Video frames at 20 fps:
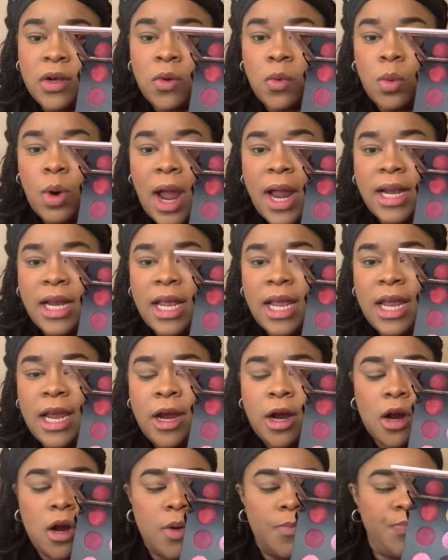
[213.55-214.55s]
right
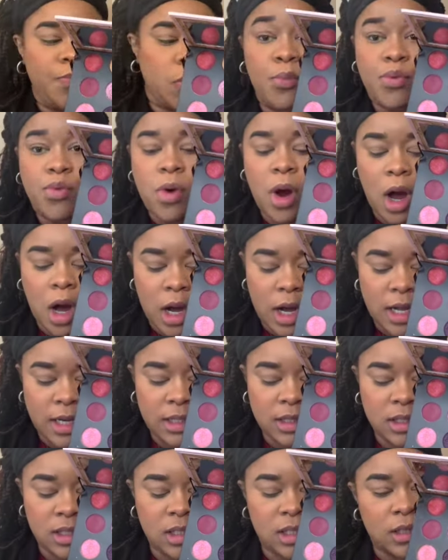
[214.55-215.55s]
here,
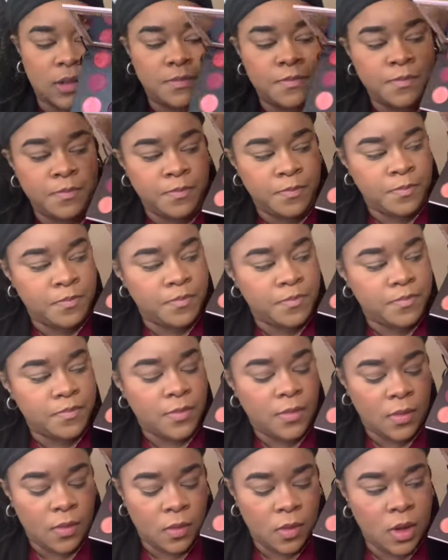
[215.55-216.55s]
Bronze,
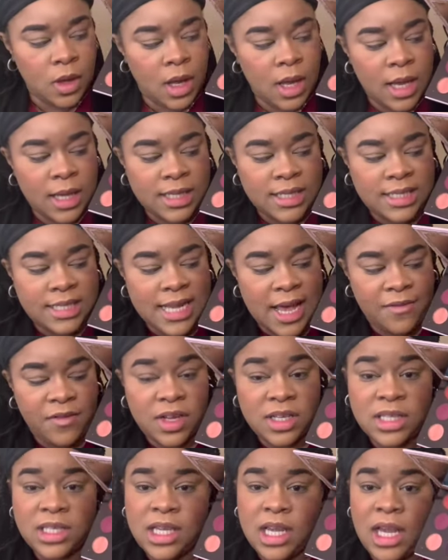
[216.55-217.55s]

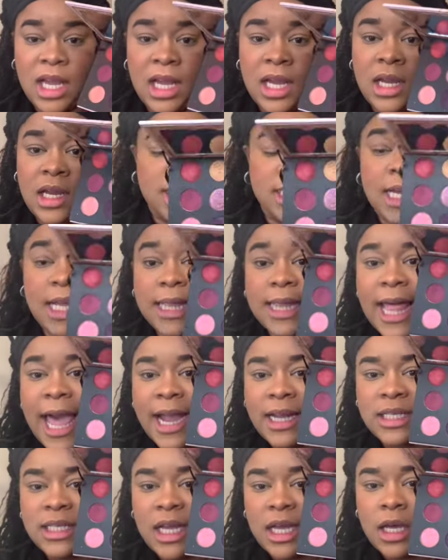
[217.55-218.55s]
17,
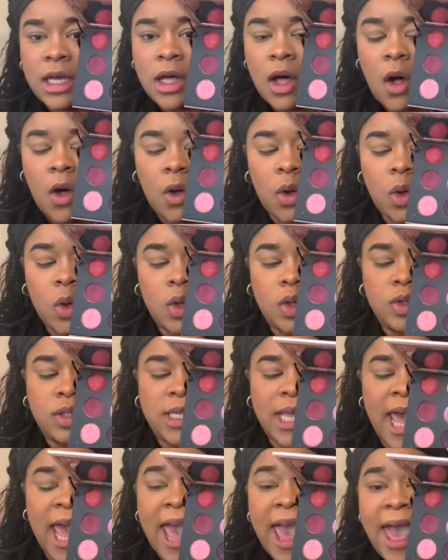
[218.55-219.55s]
Galactic Gold,
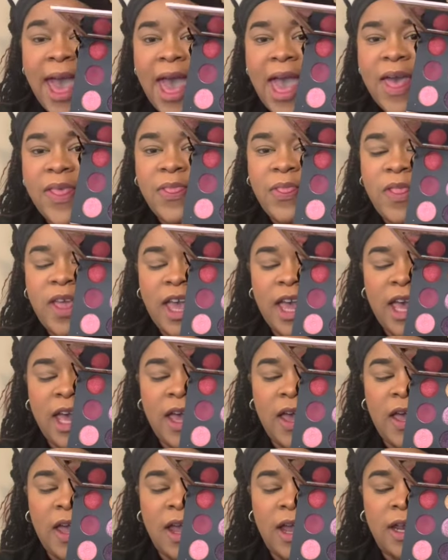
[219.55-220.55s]
and
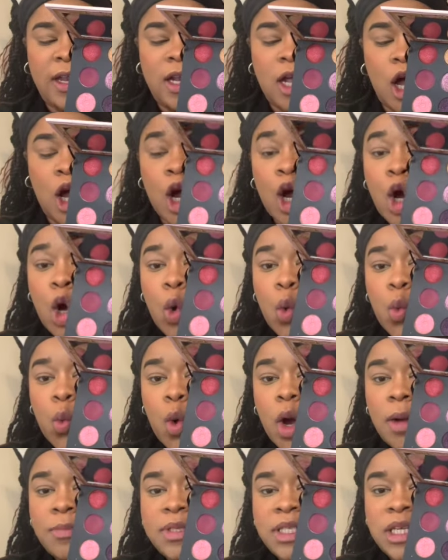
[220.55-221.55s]
then
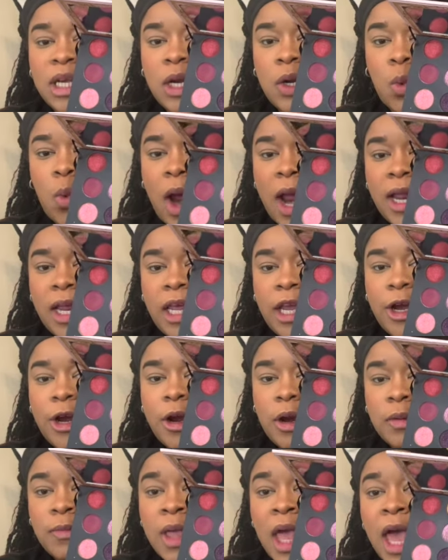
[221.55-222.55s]
Corruption right
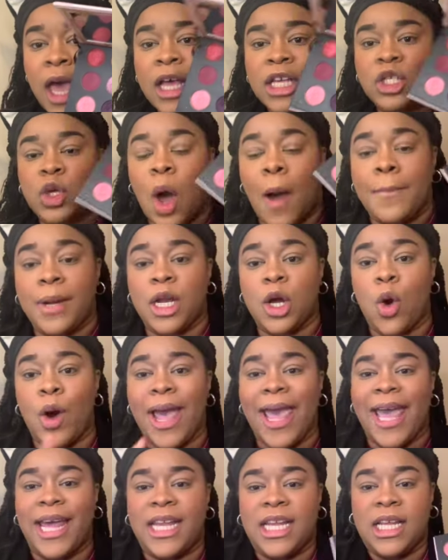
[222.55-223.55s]
here. So I'm going to go
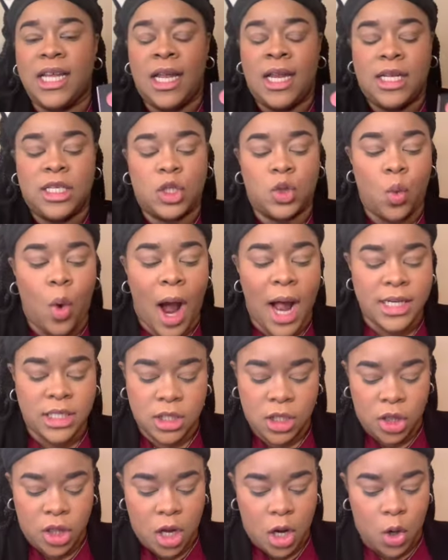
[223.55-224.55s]
ahead and
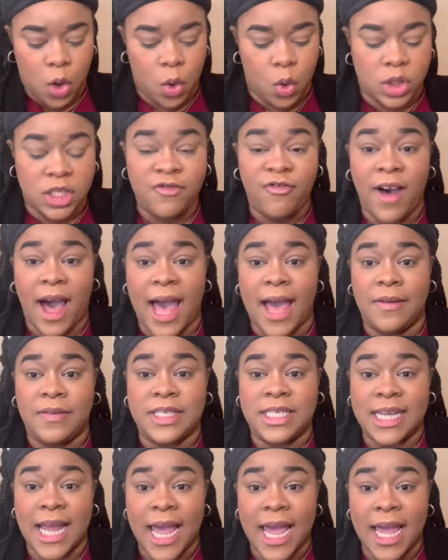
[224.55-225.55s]
swatch those 5
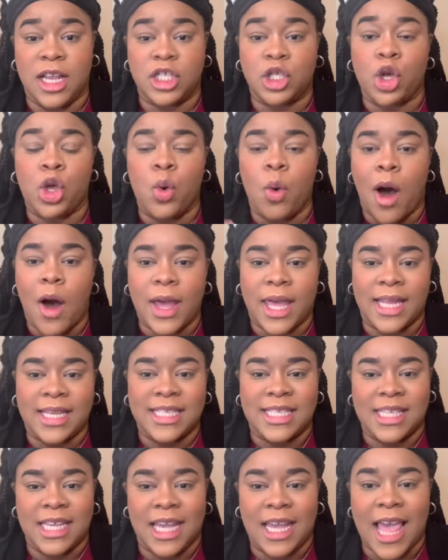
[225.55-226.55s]
shades so you all can
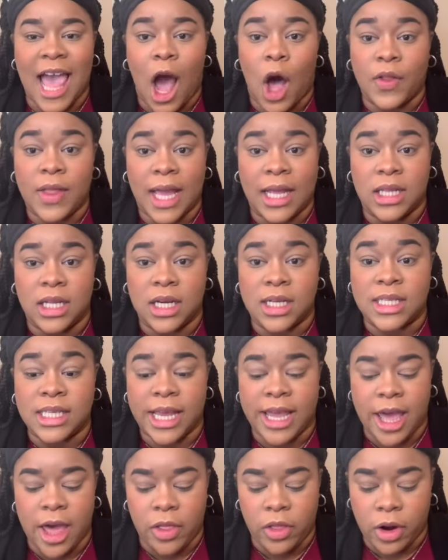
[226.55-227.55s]
see how they look
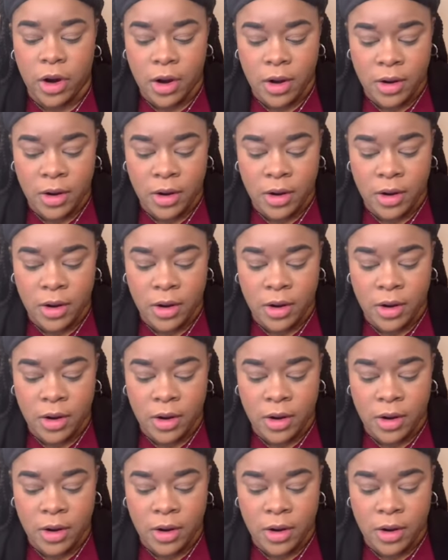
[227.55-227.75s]
together.